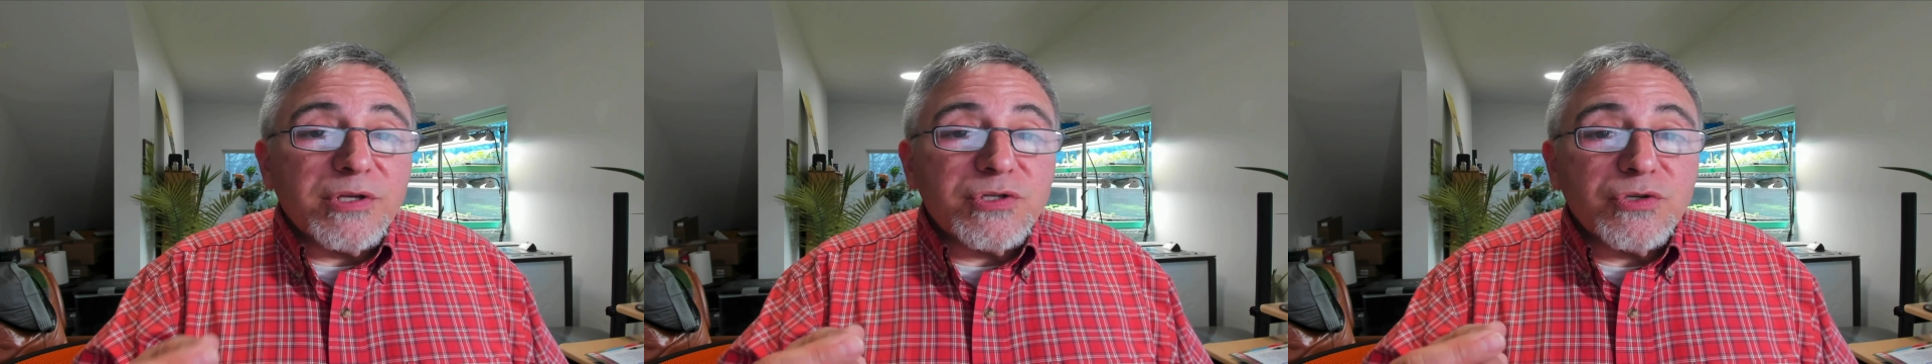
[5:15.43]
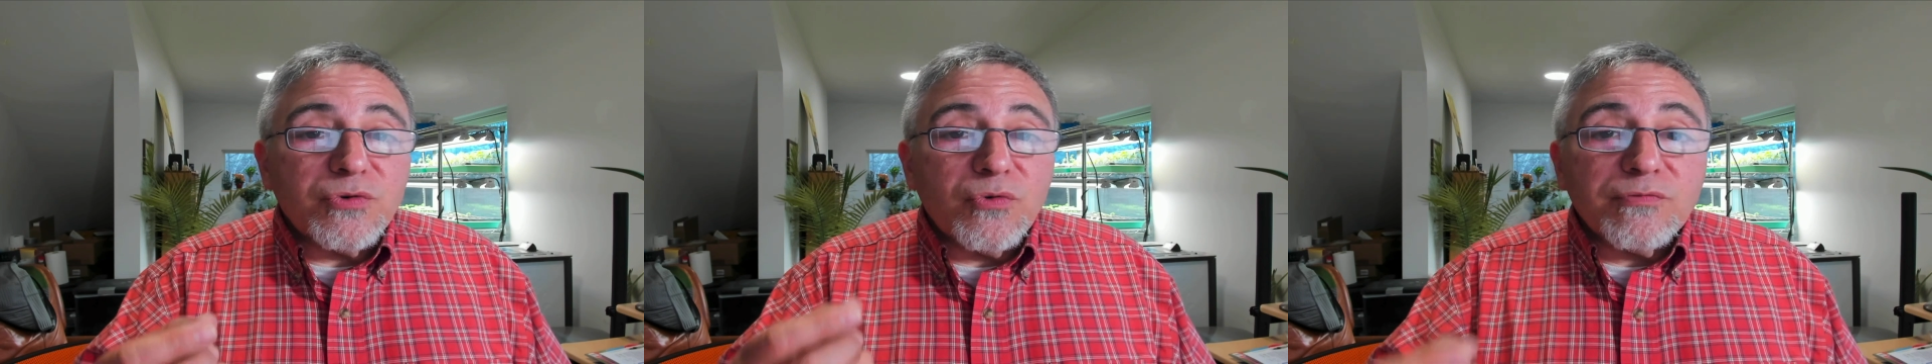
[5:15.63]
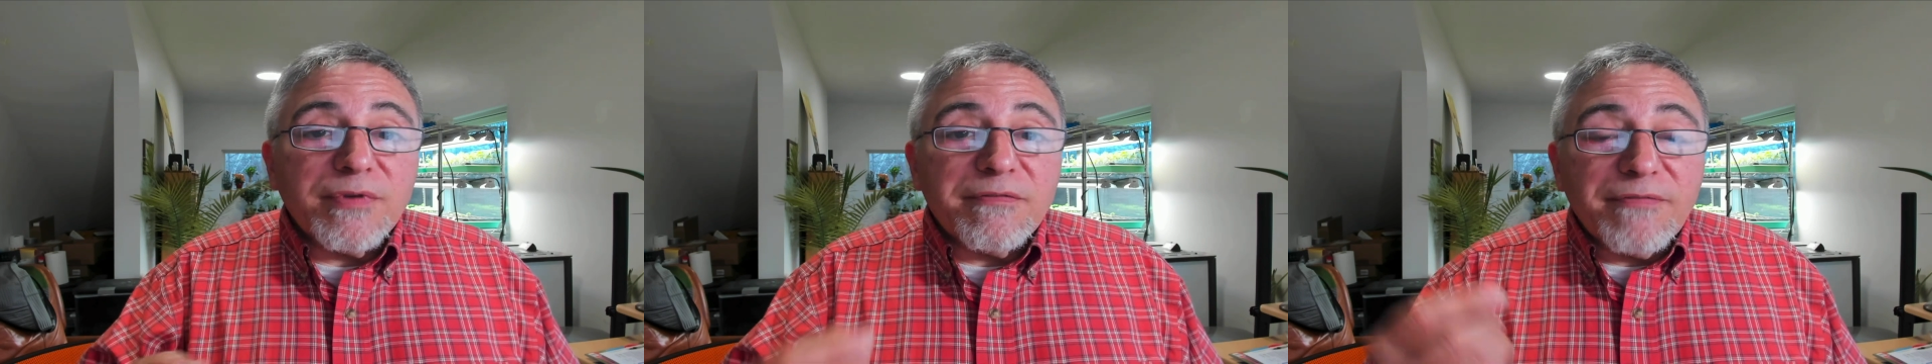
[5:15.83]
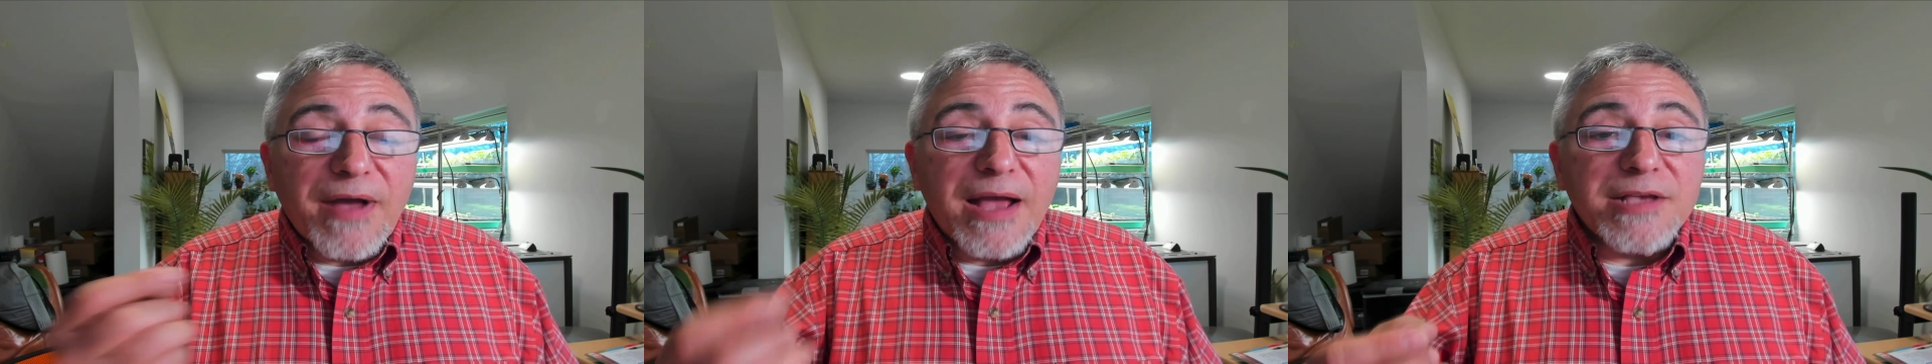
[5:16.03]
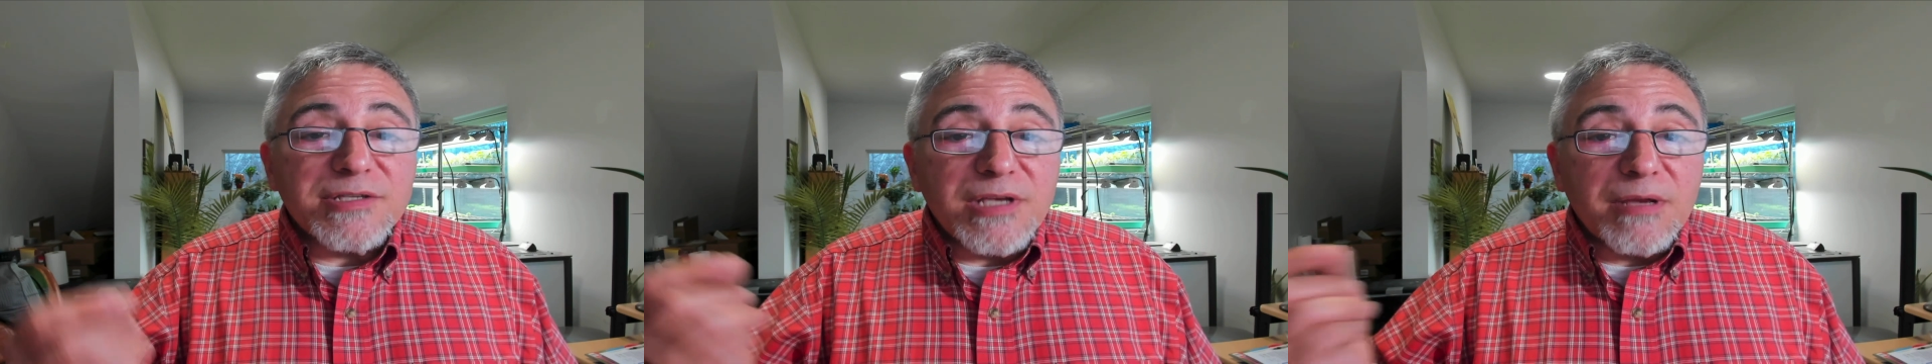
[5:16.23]
to
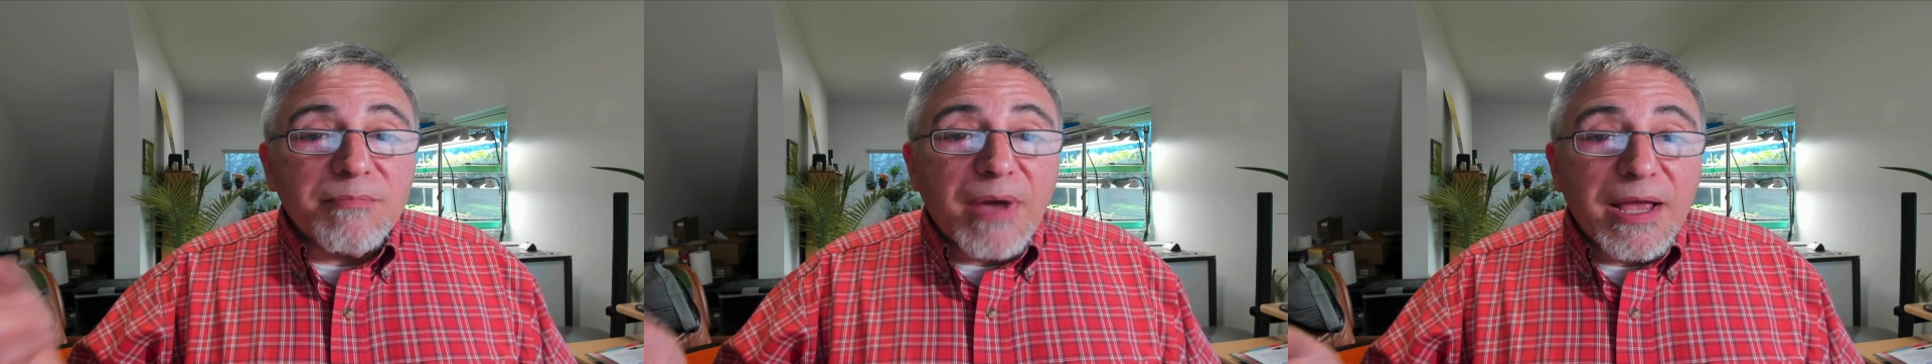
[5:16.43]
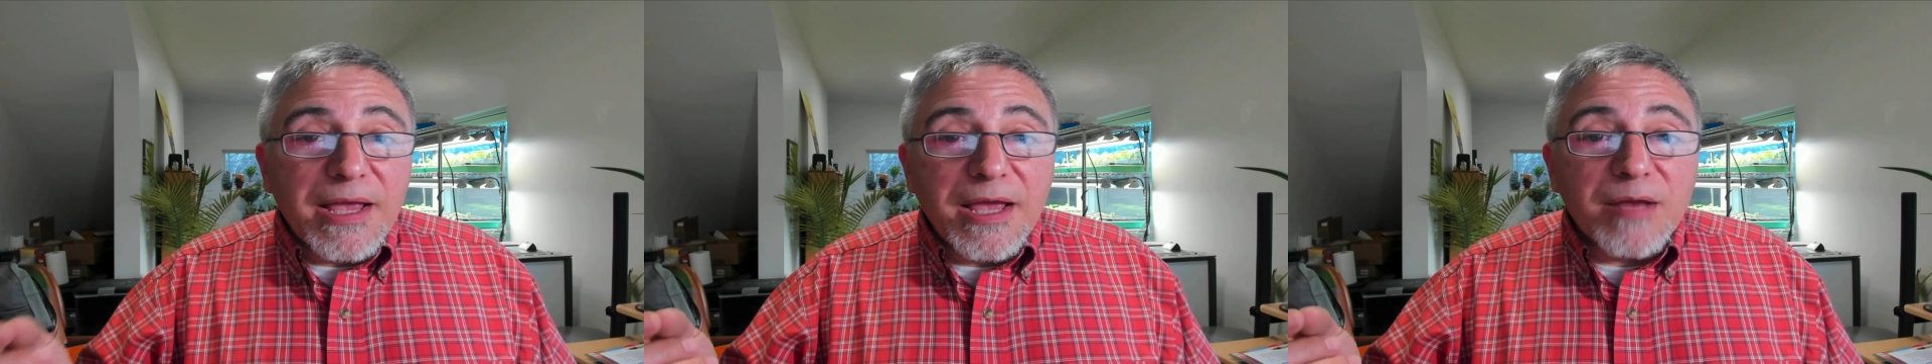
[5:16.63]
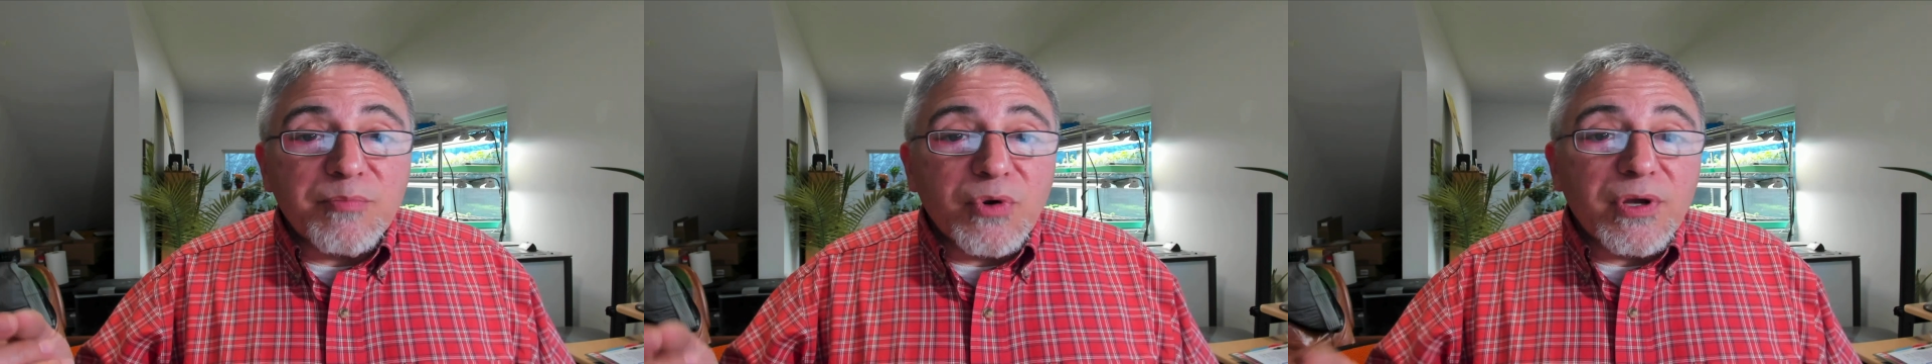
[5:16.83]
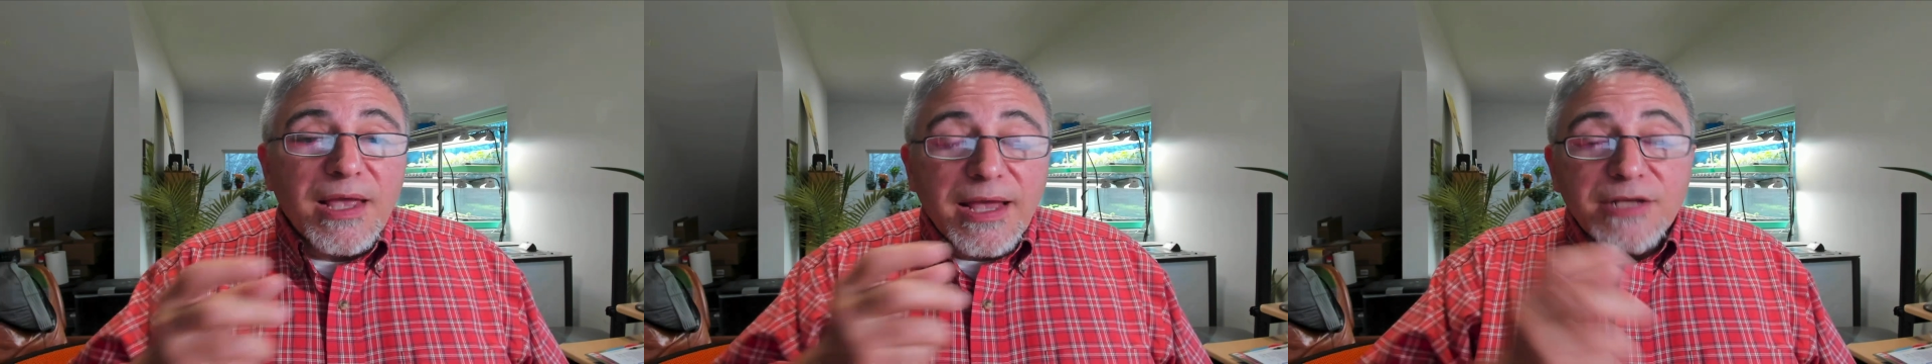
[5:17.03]
revising my handbook